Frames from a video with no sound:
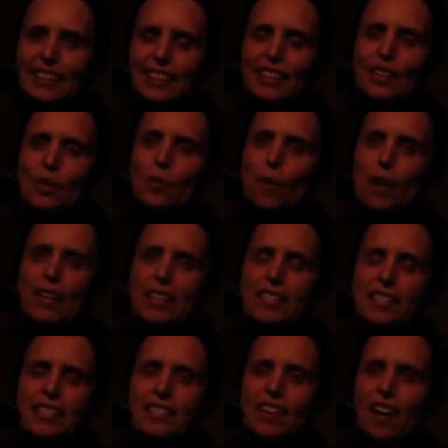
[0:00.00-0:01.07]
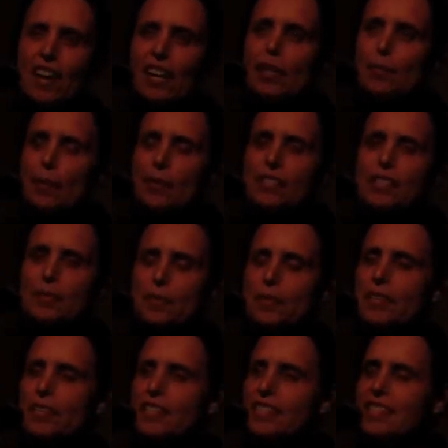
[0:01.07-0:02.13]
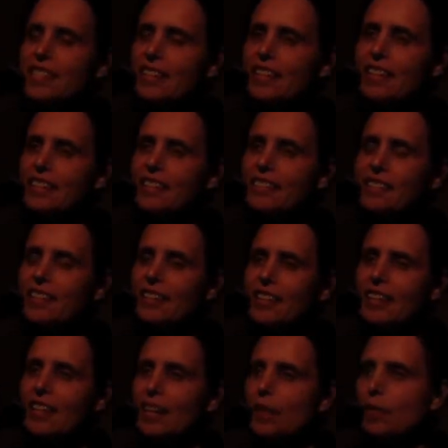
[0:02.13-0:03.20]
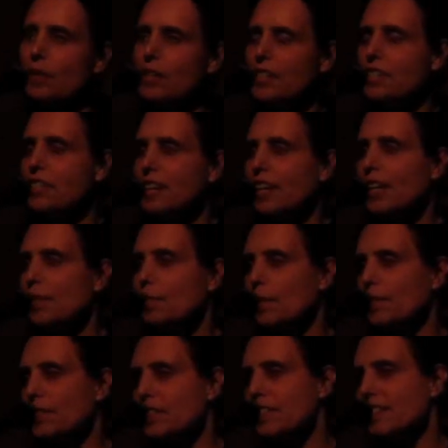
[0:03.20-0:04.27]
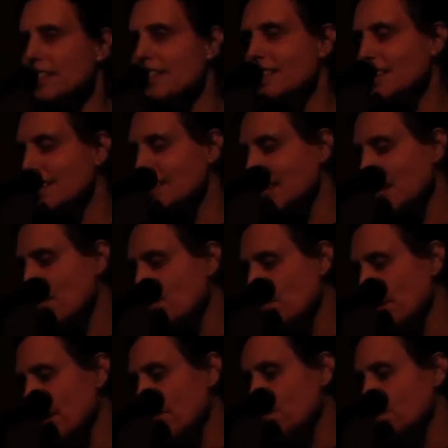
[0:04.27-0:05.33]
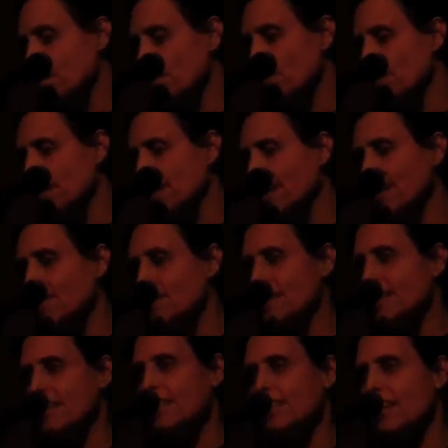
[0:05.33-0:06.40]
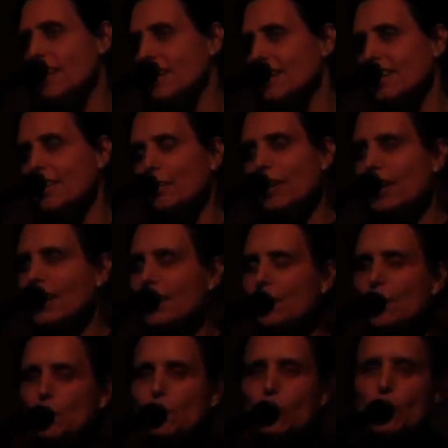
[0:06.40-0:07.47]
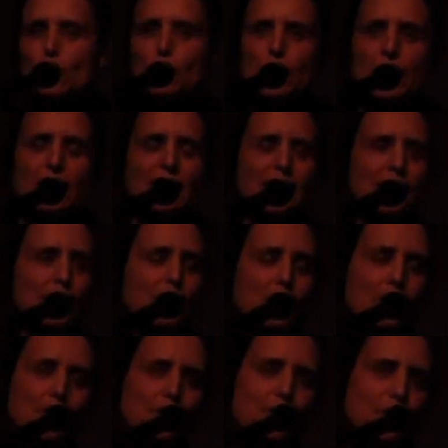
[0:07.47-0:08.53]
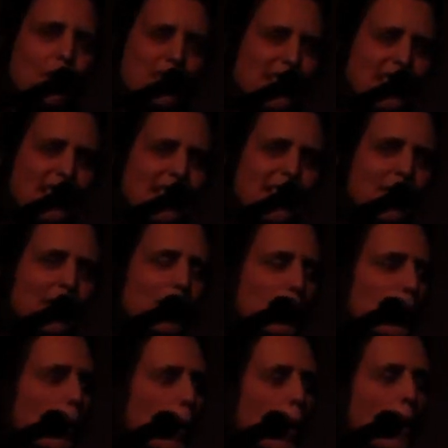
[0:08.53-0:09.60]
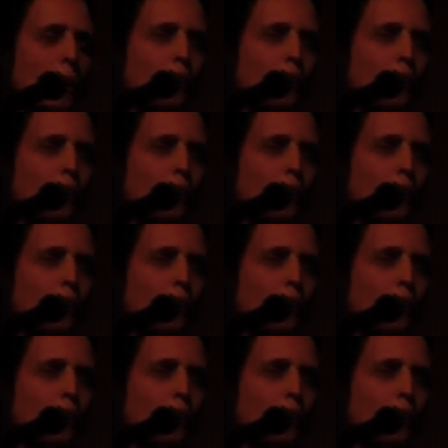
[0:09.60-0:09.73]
you know, wanted to talk about some of these things. I wanted to talk about these things because I'm someone that lives here. You know, I live up north, but I live here too. I see down here.